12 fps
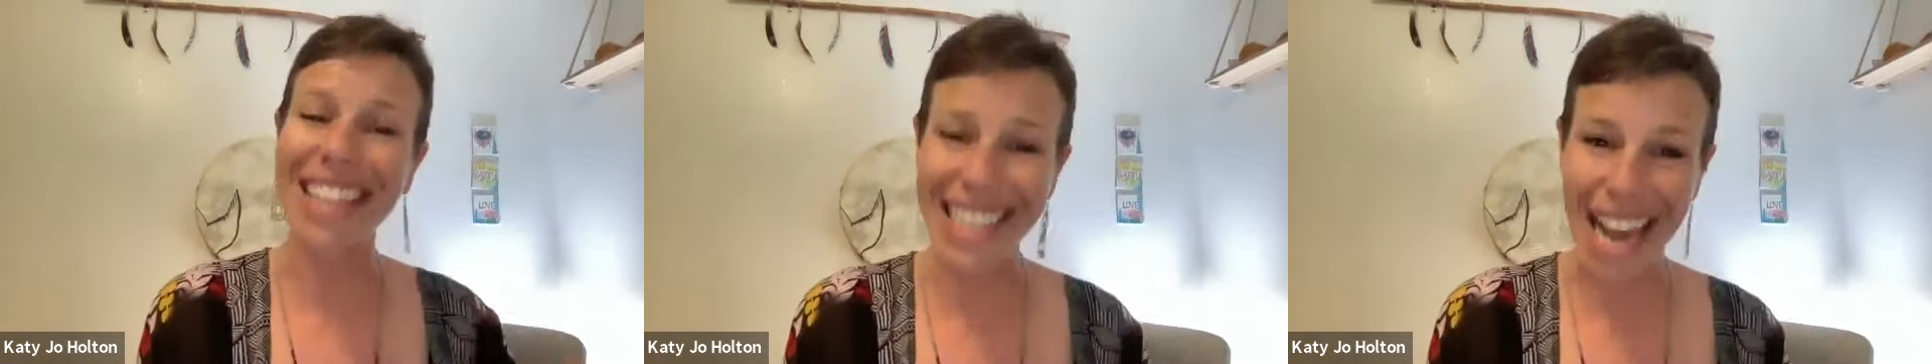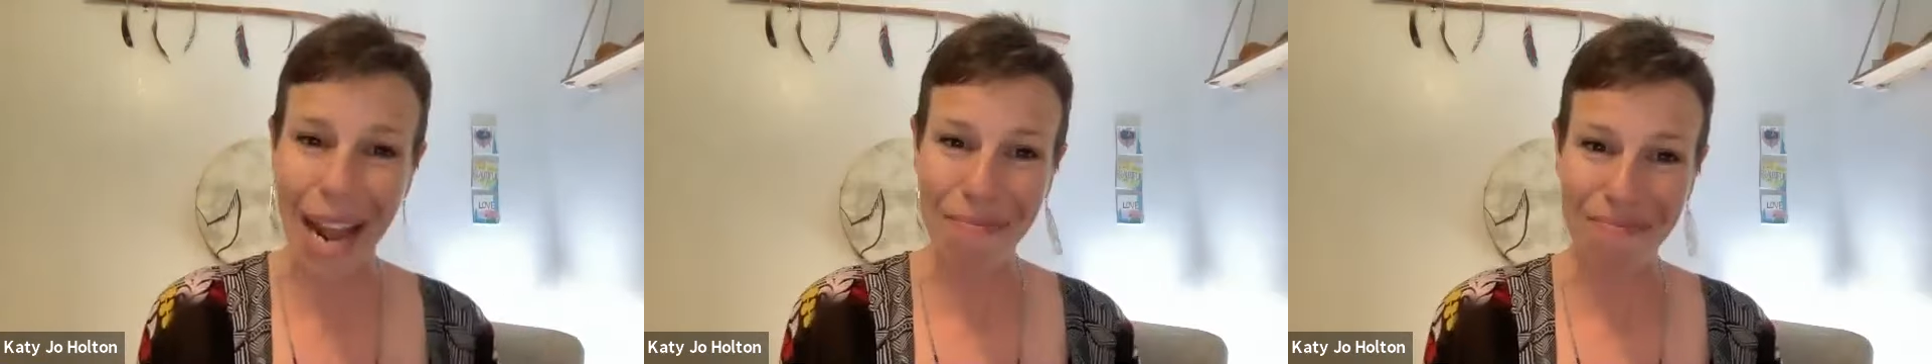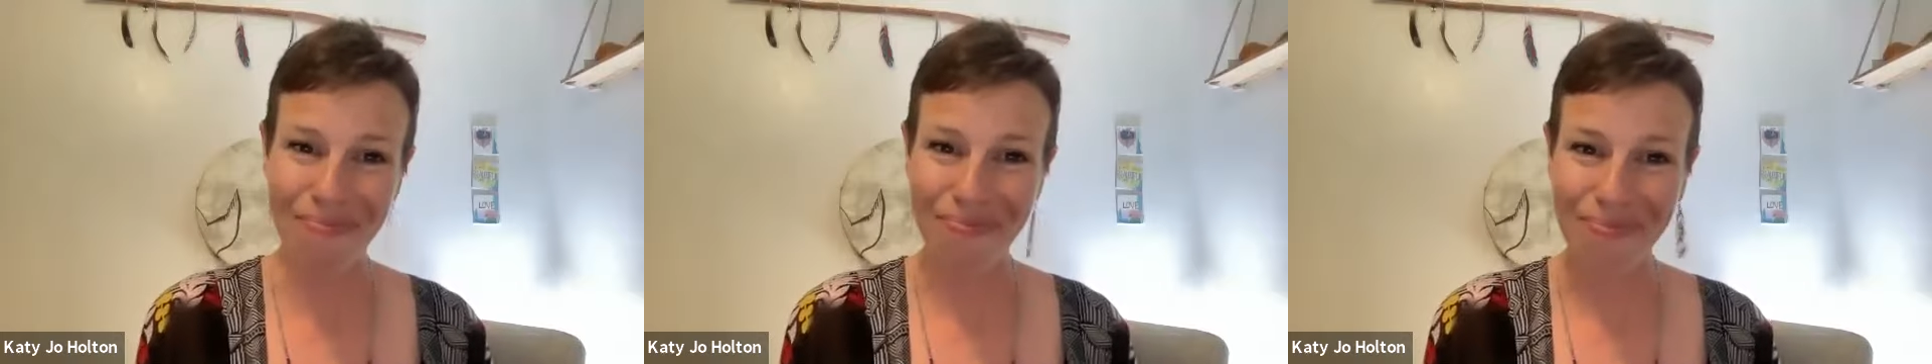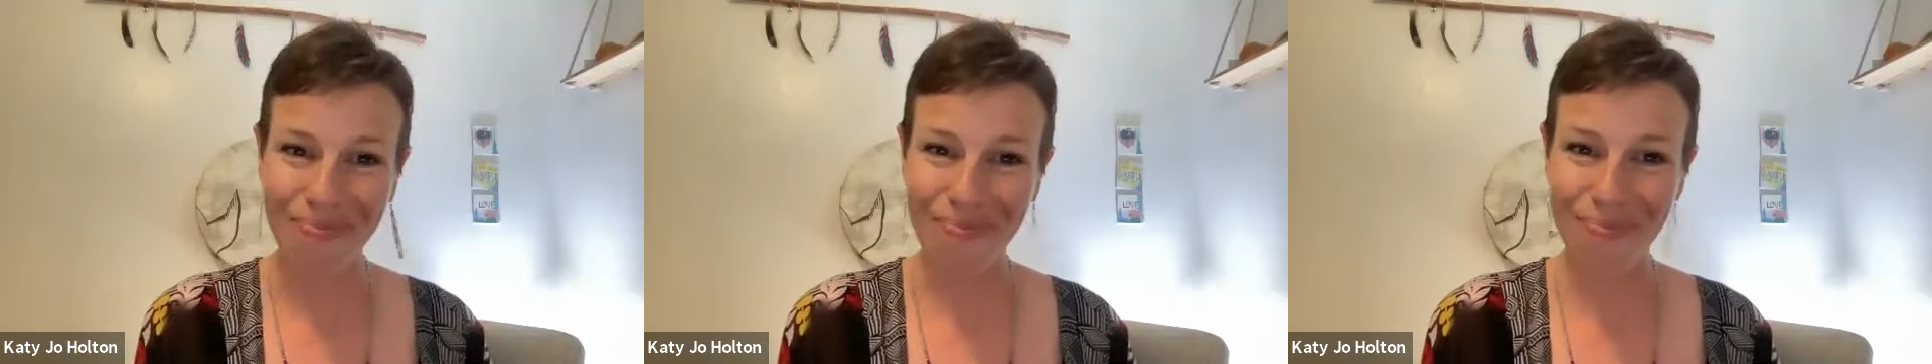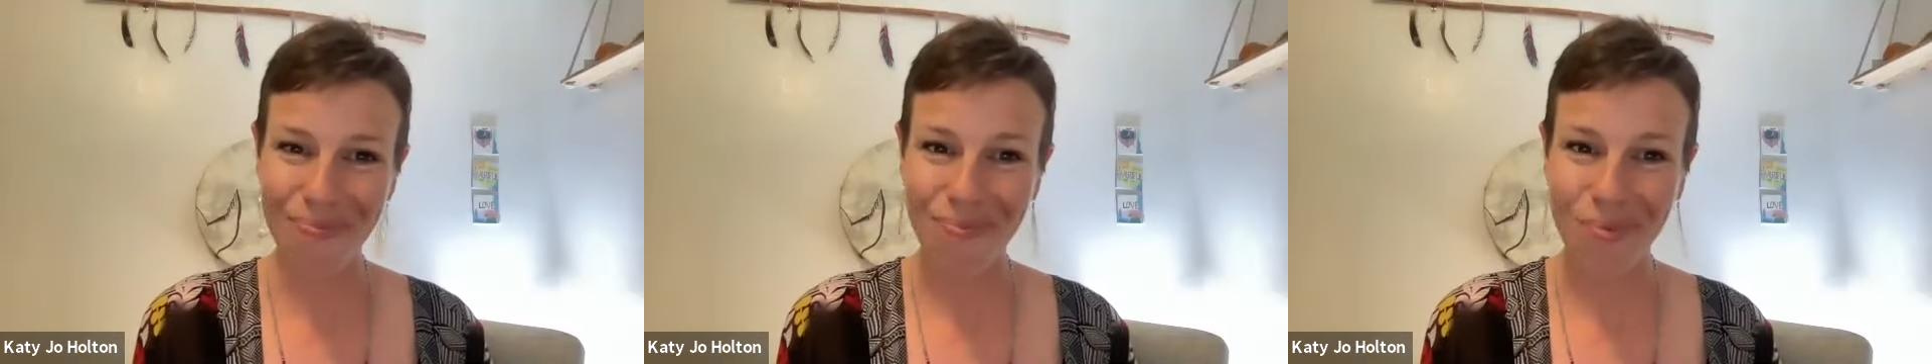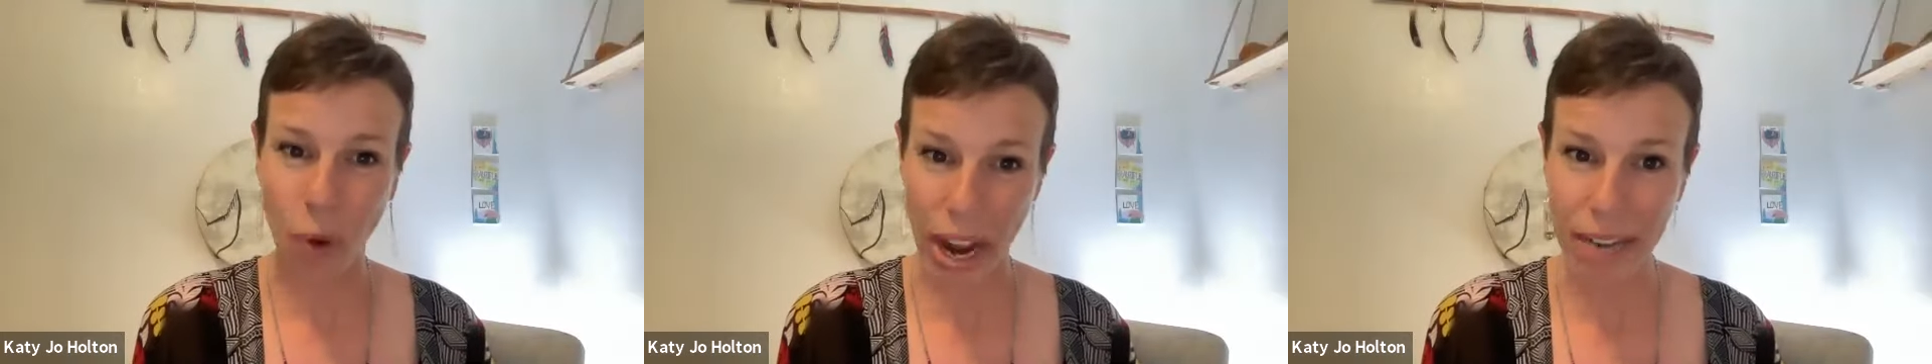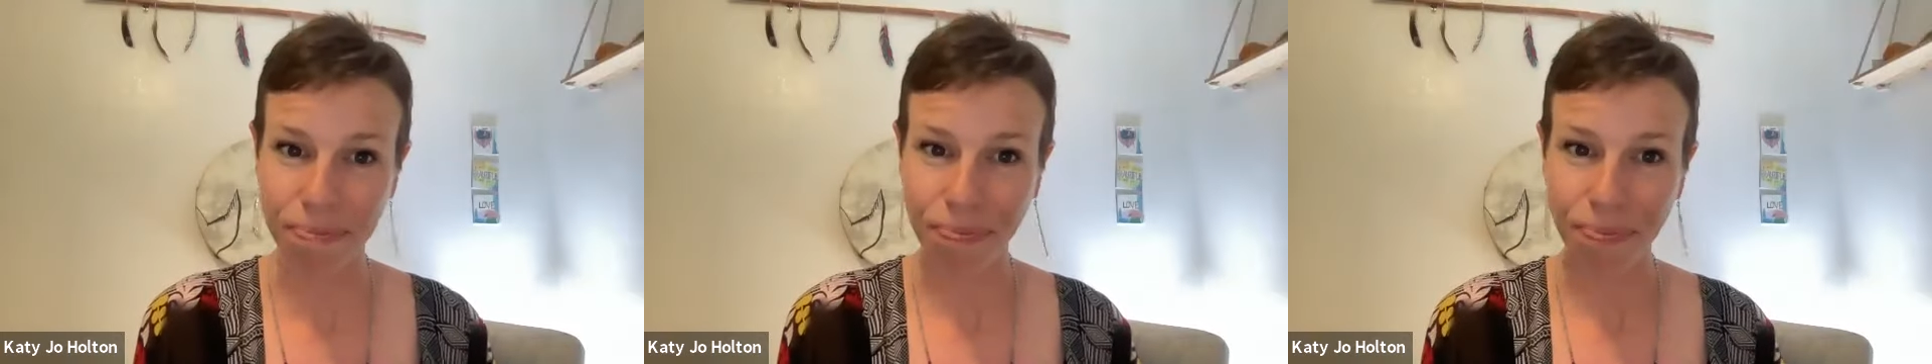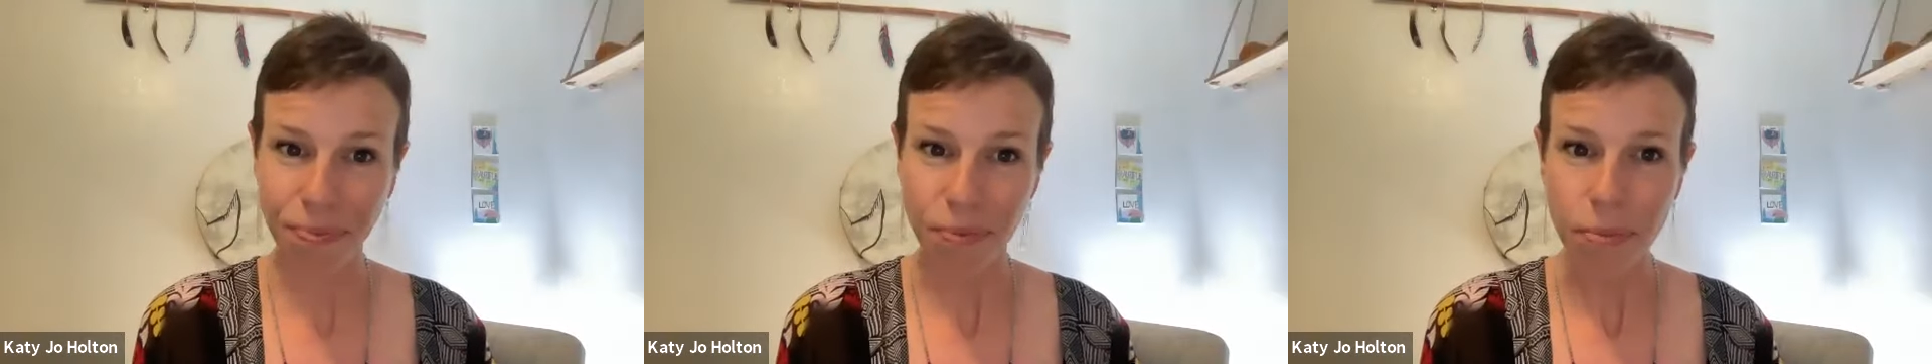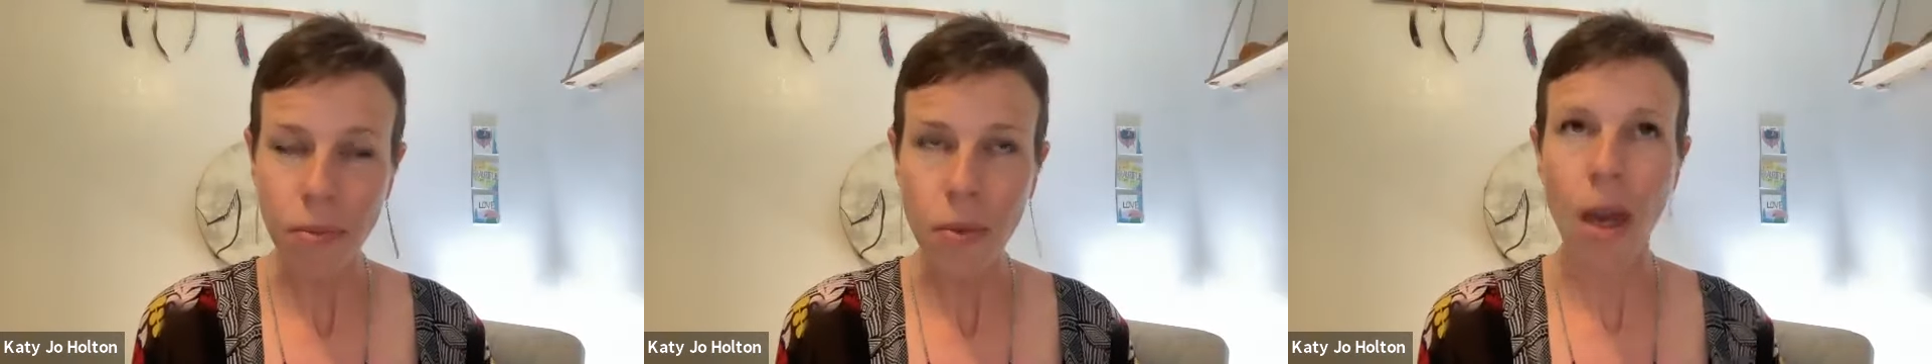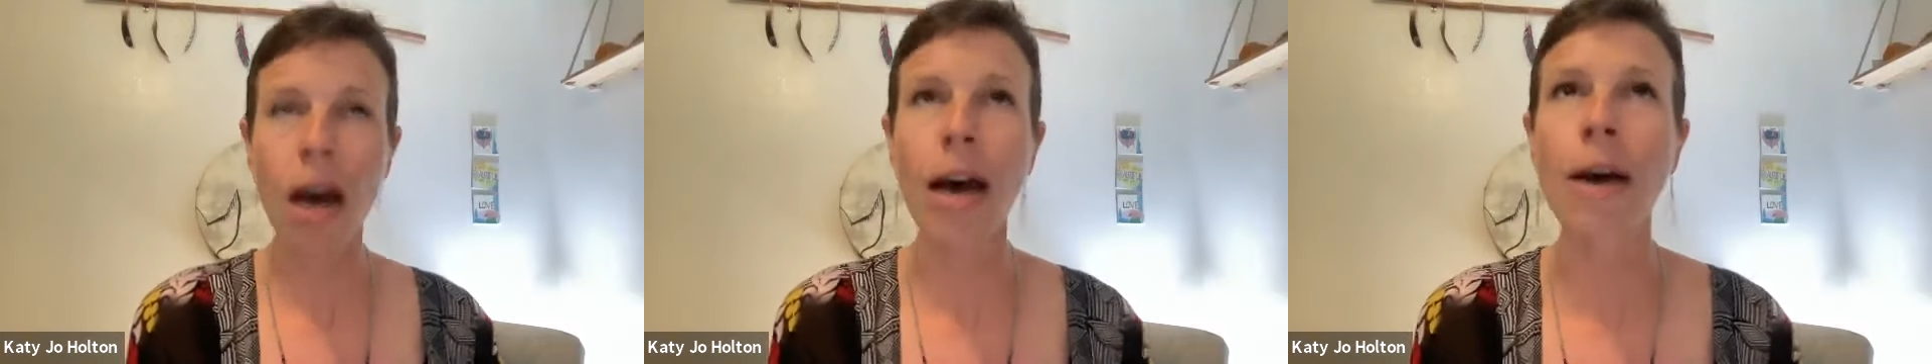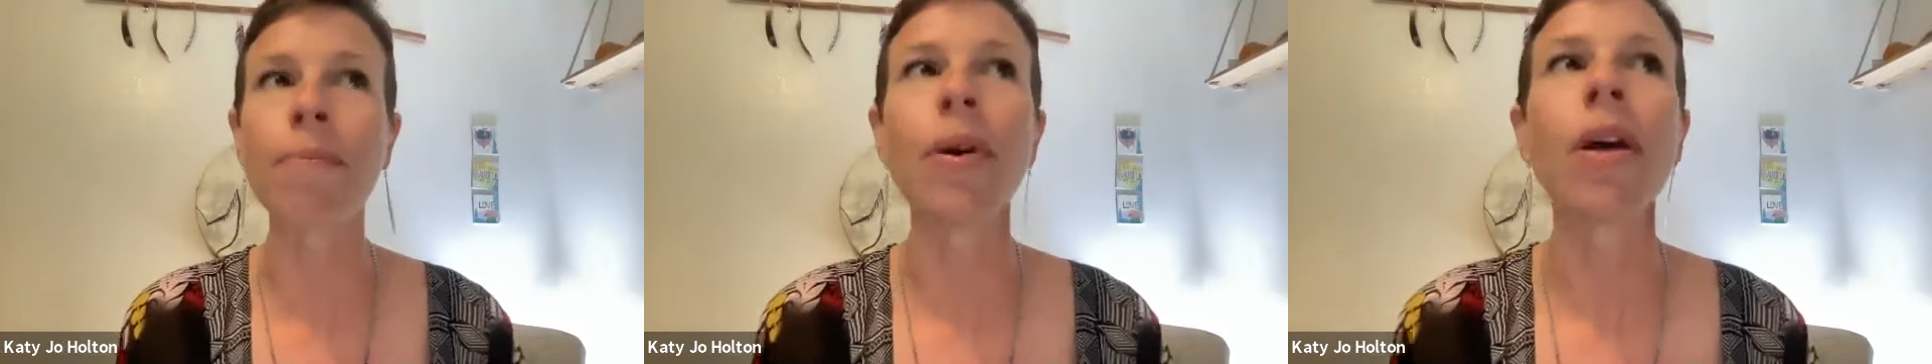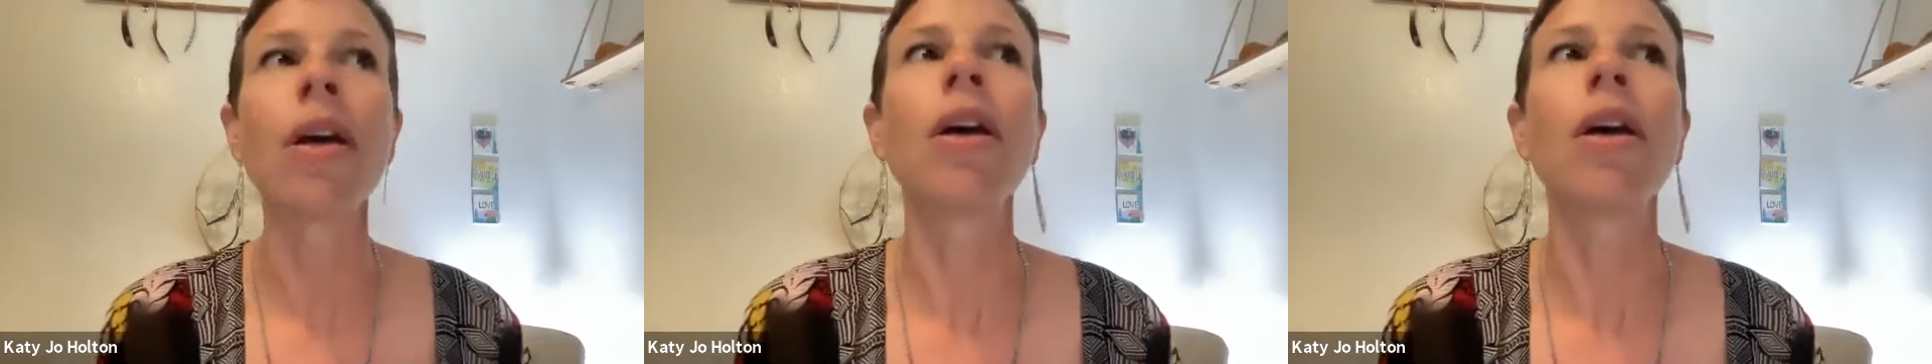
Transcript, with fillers: the same, right? Um,